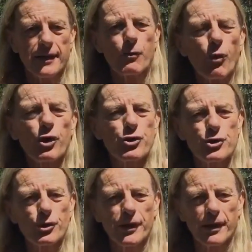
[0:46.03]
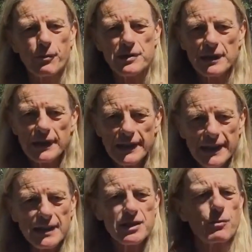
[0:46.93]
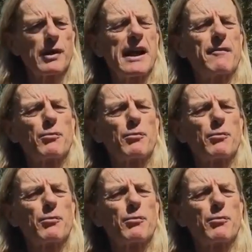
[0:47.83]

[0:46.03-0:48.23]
in what you're doing, which leads to want to have